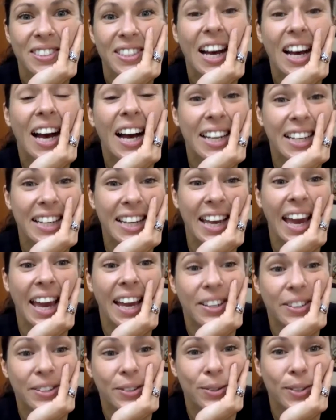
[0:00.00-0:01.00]
A
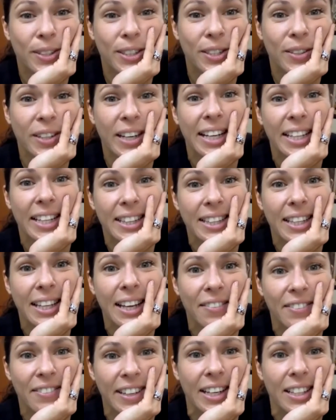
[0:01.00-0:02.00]
kangaroo. I
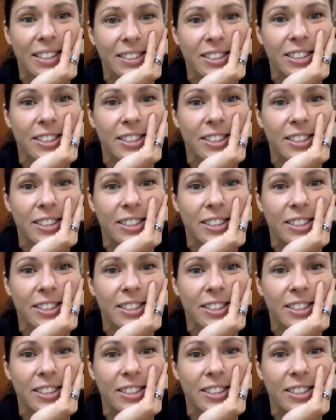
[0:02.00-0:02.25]
love it.